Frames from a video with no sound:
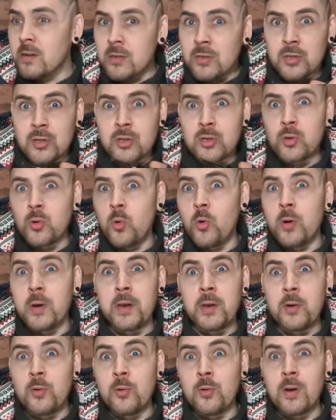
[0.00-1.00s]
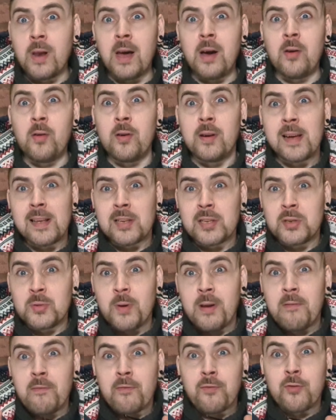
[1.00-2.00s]
sorting it all out.
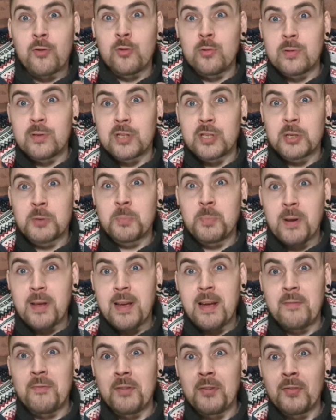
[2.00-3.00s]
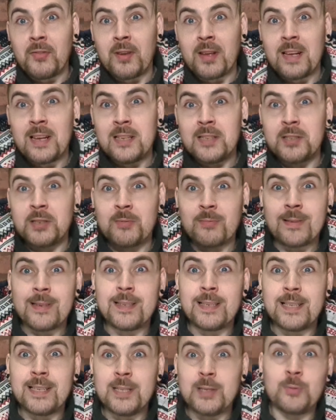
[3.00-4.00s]
Actually, went through and split everything into
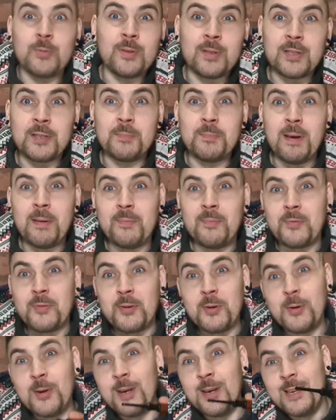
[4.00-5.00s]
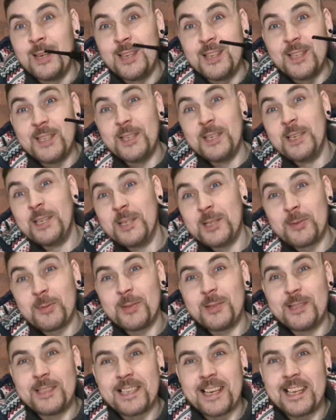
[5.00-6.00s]
right. These ones are menthol, and these
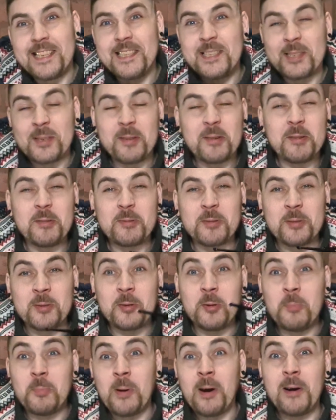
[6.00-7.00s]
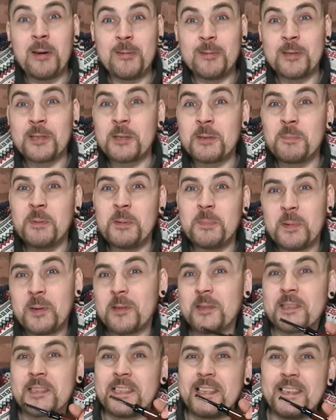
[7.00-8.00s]
ones ain't. So I've got two piles in my
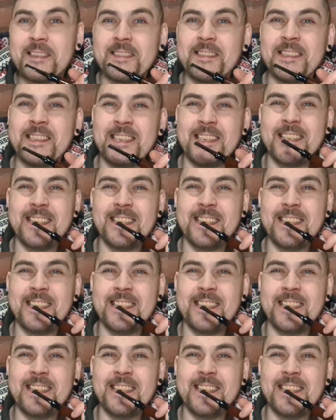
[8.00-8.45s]
box now.